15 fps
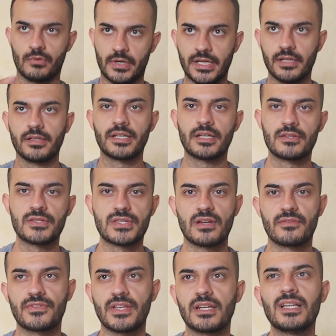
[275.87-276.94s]
railing and
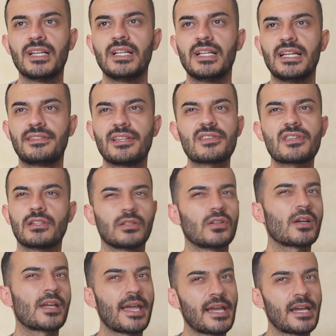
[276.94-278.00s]
stuff that it doesn't
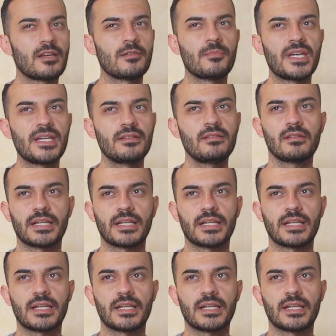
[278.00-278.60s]
look handmade.